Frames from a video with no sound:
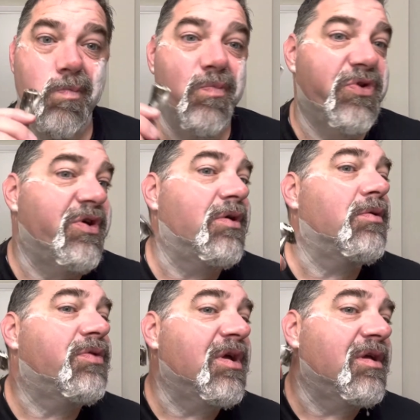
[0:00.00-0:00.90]

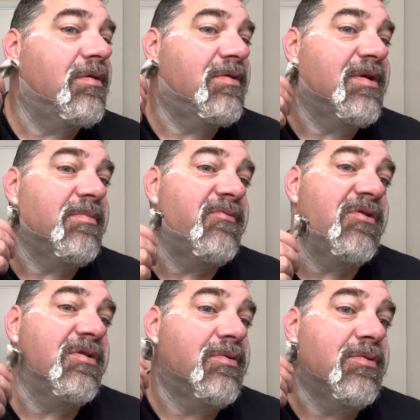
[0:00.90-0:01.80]
So thank you, Tim.
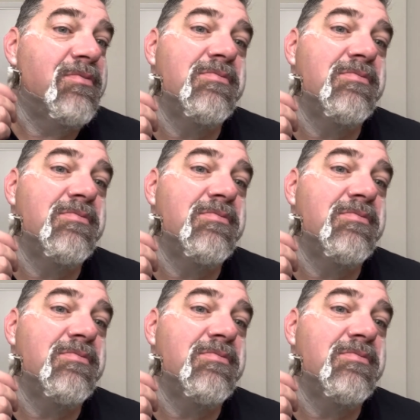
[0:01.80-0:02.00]
Very cool.